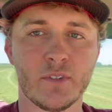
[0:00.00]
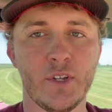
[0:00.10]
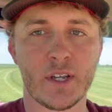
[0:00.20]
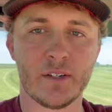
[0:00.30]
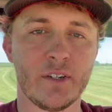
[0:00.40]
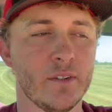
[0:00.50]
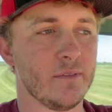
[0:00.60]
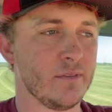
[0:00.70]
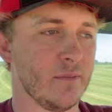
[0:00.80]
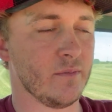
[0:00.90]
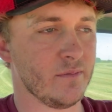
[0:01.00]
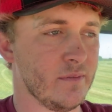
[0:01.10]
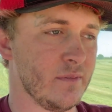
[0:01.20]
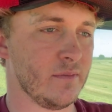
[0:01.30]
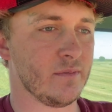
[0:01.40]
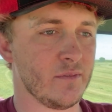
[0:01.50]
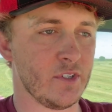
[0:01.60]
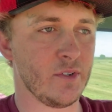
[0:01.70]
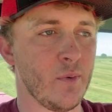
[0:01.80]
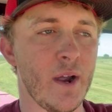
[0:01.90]

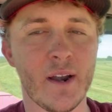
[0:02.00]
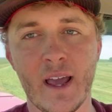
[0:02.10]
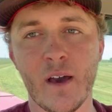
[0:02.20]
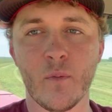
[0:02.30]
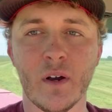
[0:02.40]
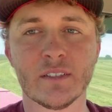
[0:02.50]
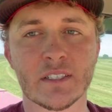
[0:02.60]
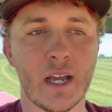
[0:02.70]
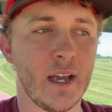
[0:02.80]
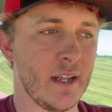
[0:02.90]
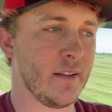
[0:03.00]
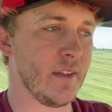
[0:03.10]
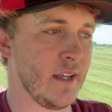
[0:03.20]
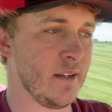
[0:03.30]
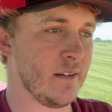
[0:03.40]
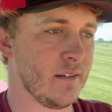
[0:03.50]
you wear down one side, and then